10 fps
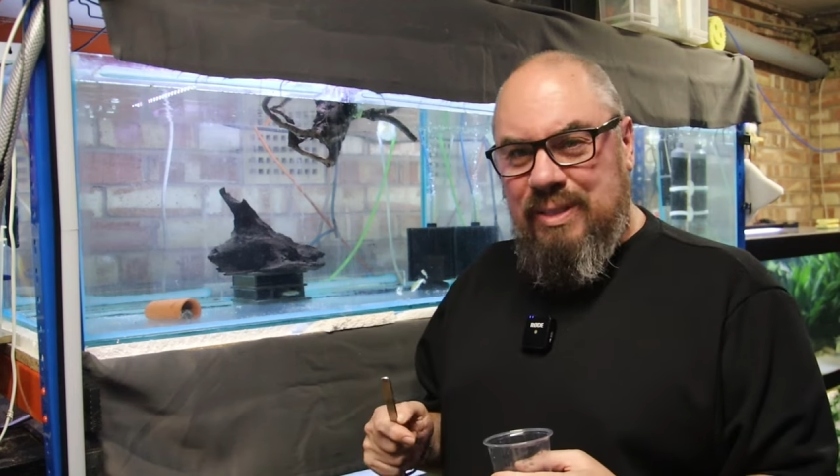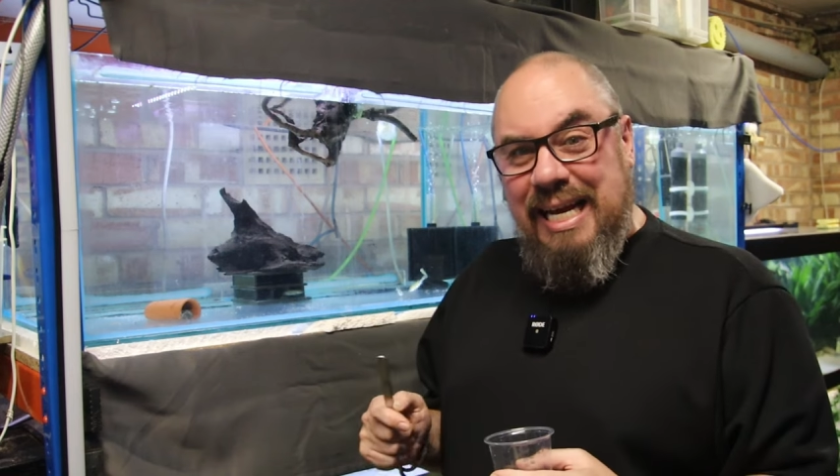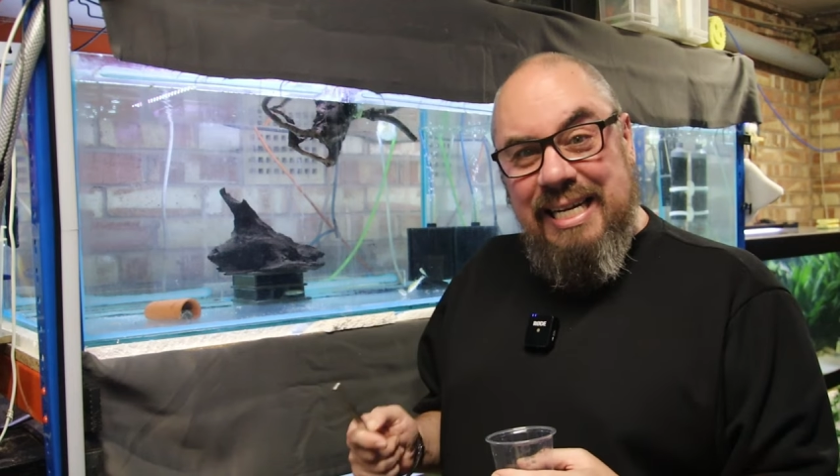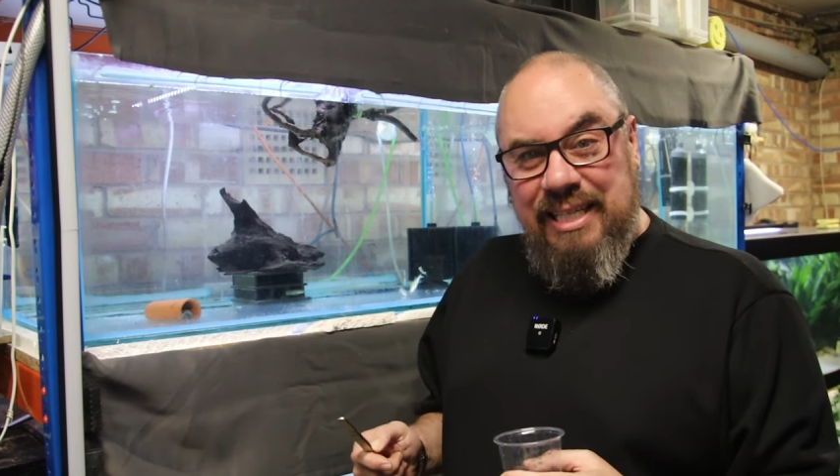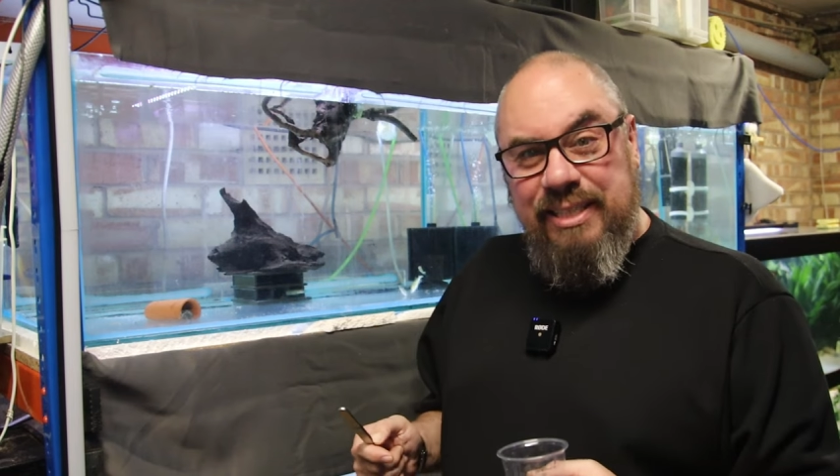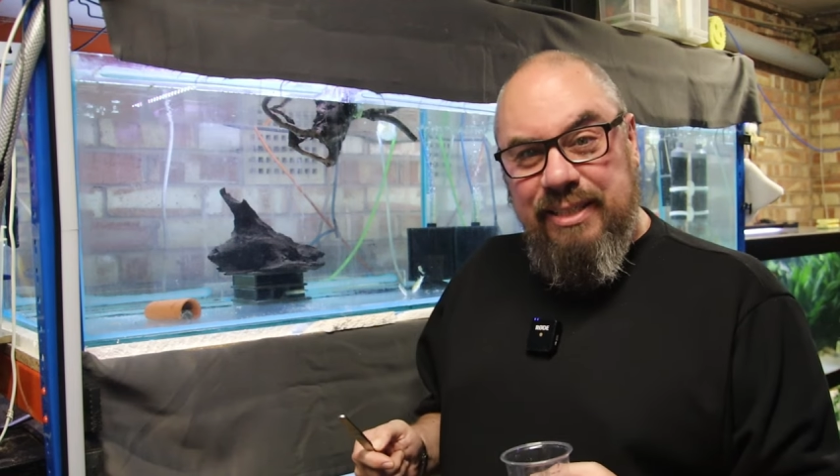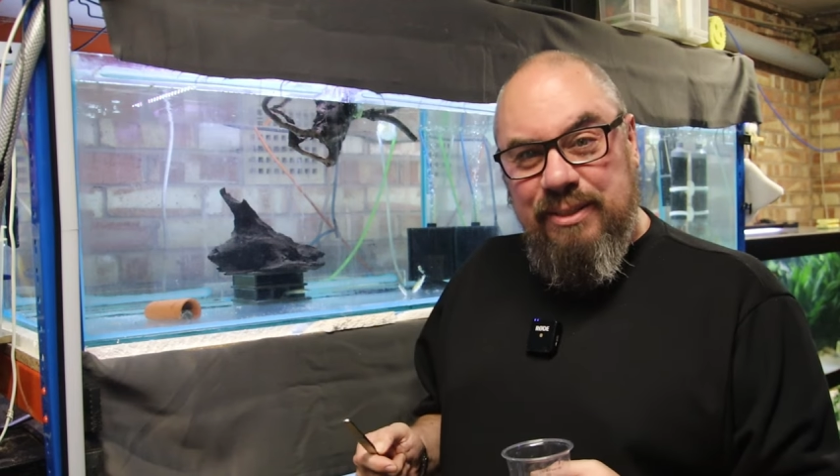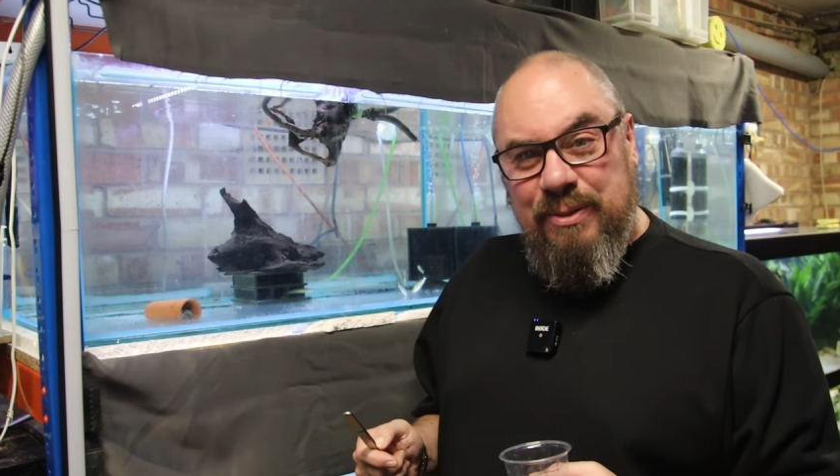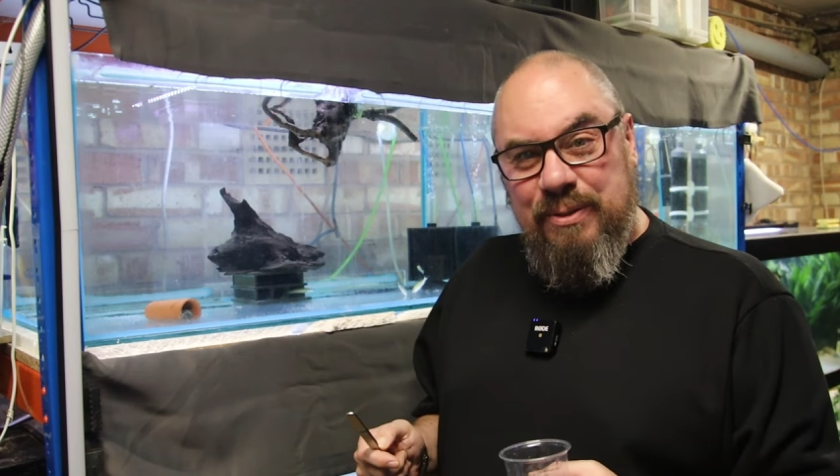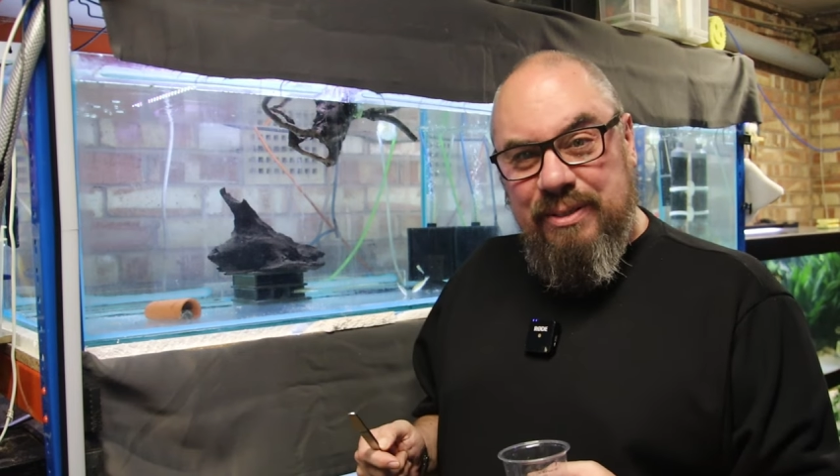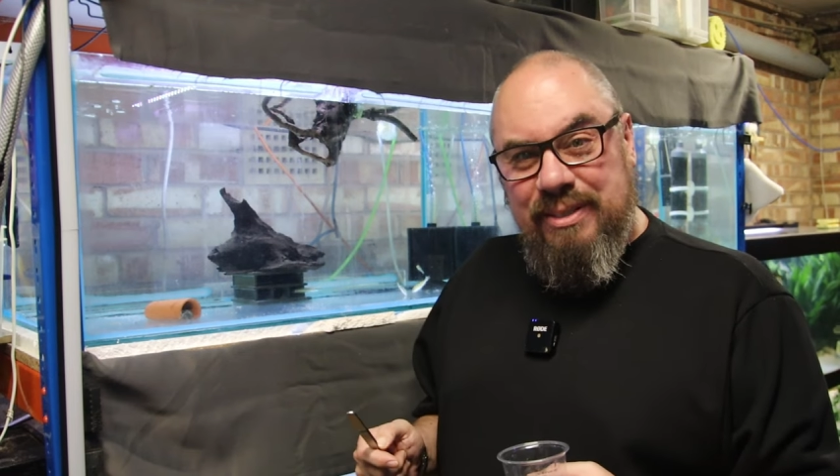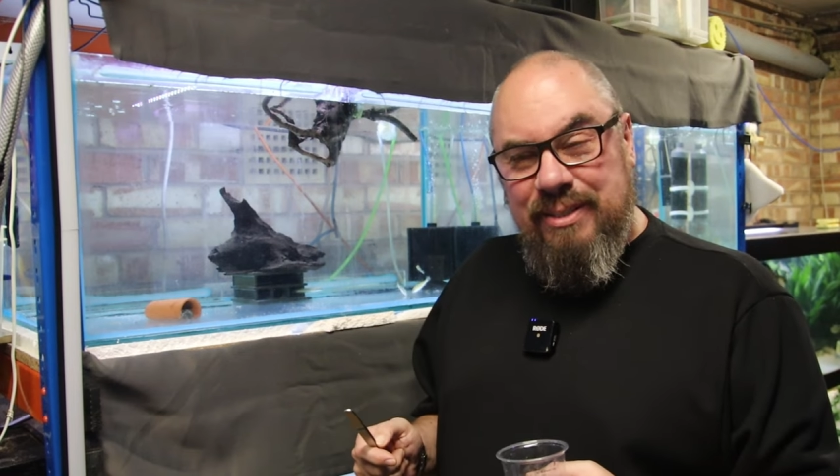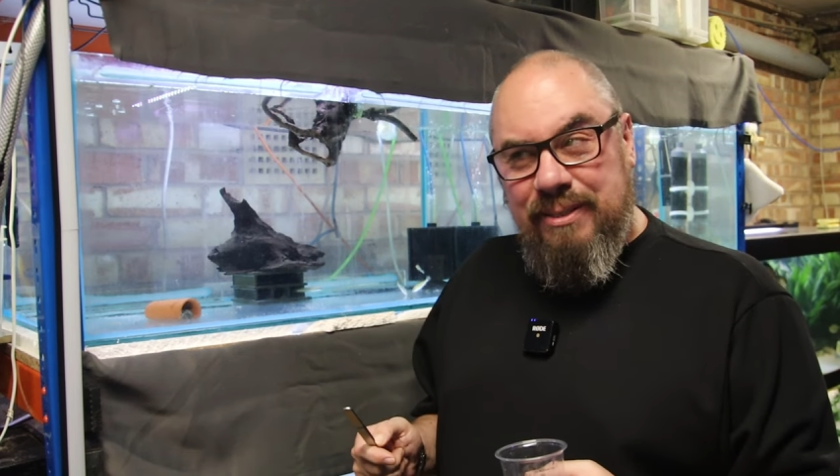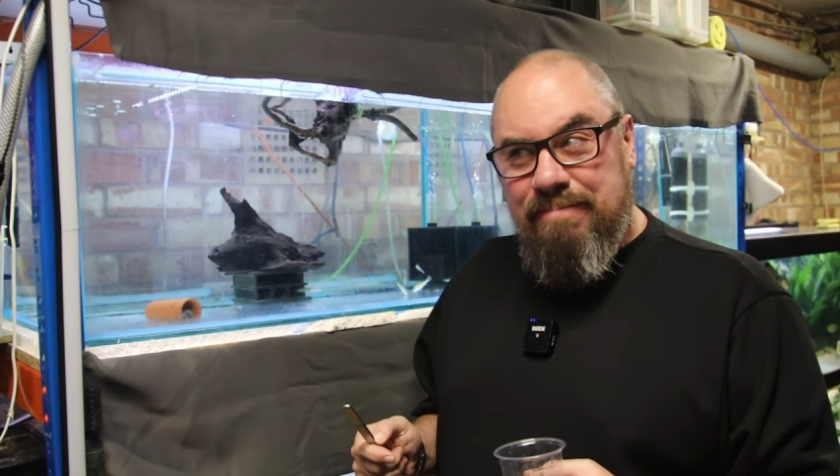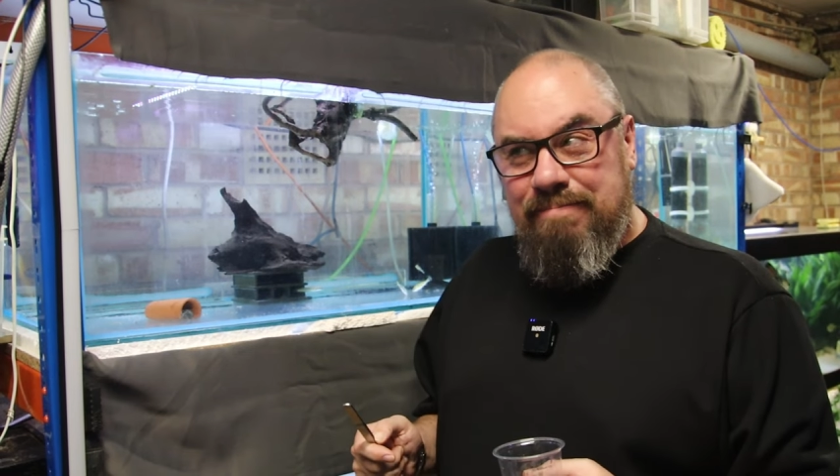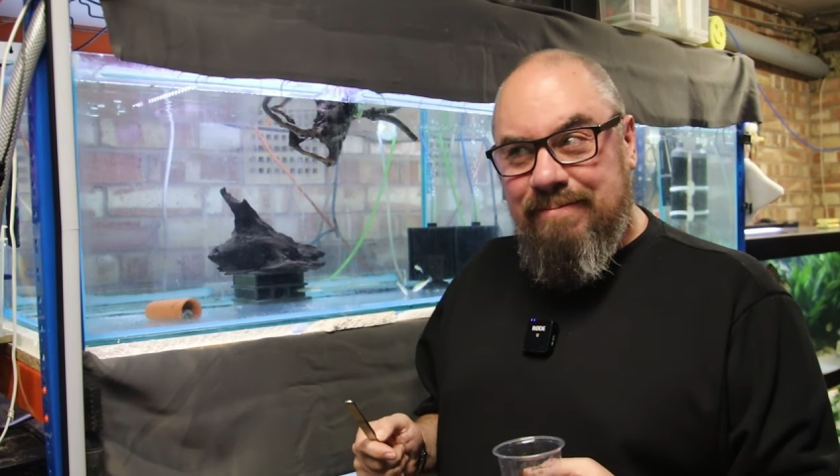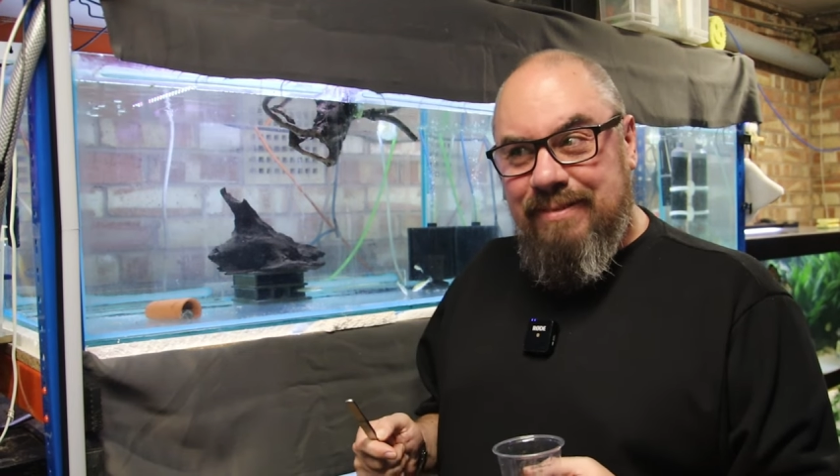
techniques you can use to